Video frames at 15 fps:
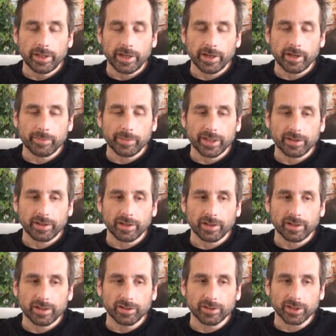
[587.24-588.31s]
Yeah, I mean,
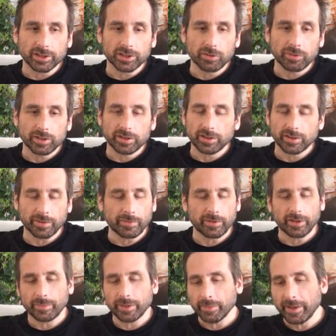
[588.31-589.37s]
look, it's always,
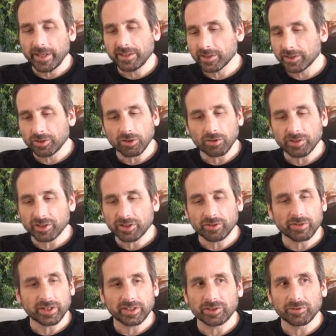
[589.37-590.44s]
the basics are always
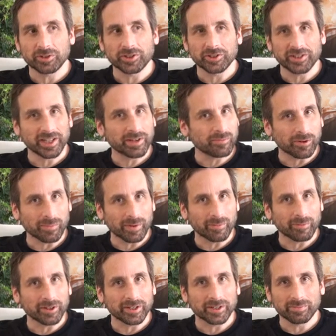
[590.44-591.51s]
good, right? It's always good to have more
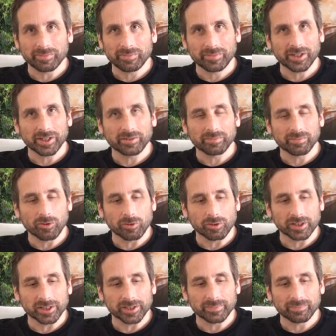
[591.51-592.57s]
memory and, you know,
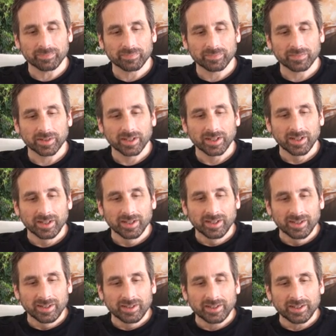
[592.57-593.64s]
more,
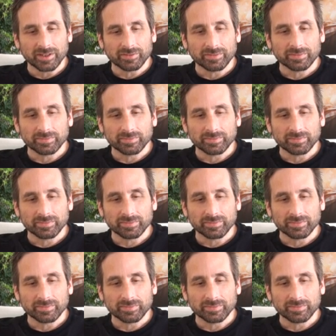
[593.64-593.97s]
you know,